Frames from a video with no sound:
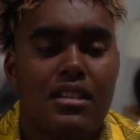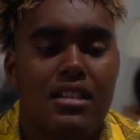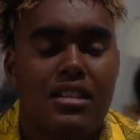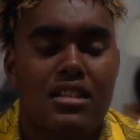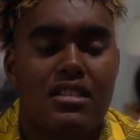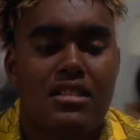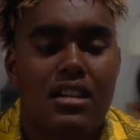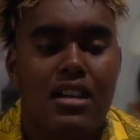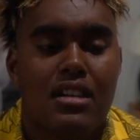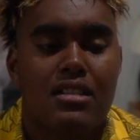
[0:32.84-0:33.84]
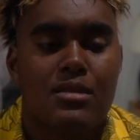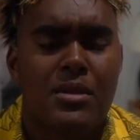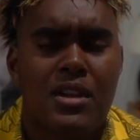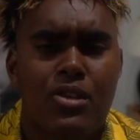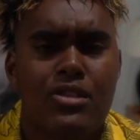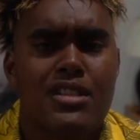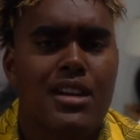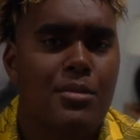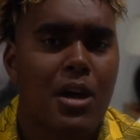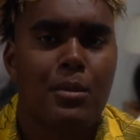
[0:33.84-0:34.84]
It is, it's been a long
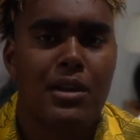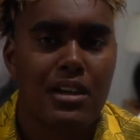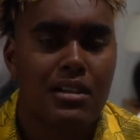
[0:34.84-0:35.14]
time coming.